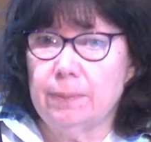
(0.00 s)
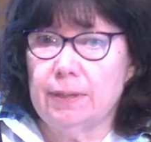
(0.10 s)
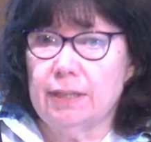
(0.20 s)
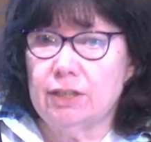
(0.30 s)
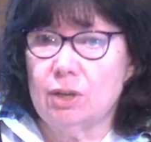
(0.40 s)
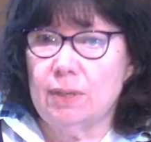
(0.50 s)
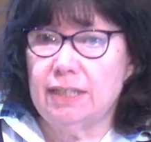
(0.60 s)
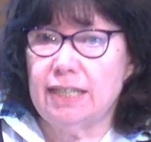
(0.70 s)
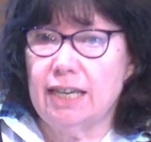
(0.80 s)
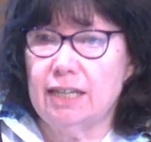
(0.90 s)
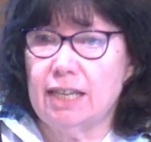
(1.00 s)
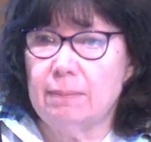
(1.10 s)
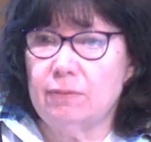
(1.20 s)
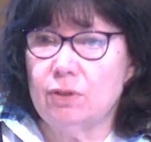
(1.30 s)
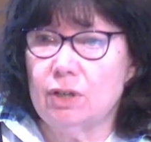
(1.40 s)
So he's saying to them,
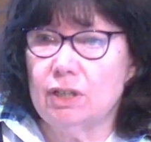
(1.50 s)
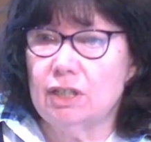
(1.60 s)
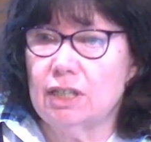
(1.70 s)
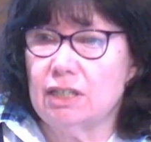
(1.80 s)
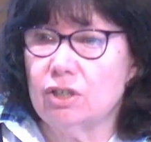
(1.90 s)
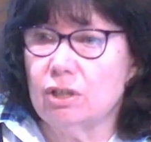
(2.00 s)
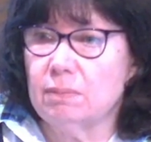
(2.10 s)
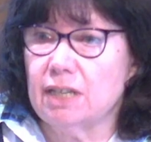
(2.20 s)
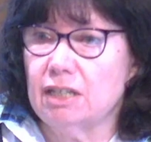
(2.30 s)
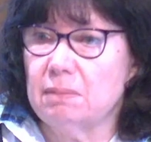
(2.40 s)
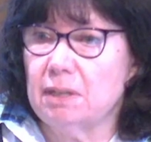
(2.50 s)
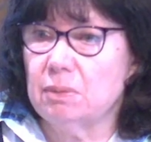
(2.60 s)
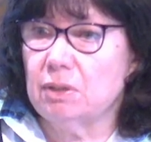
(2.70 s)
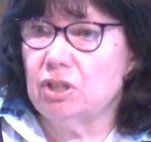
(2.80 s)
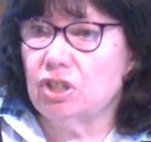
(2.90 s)
if you're going to get circumcised, you might as
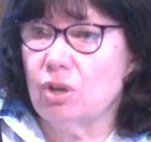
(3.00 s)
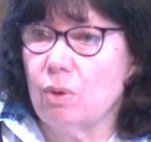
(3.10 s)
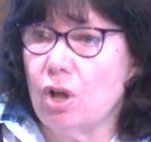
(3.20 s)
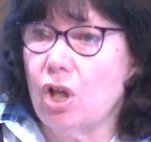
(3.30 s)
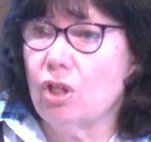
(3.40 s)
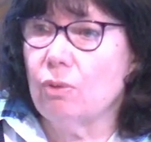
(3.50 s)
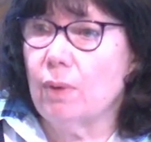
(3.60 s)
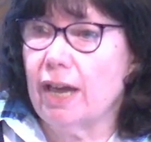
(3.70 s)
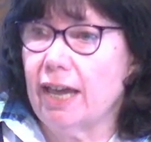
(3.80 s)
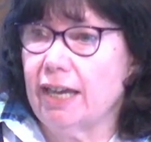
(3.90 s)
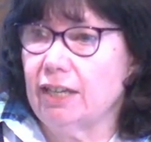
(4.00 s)
well just go all the way.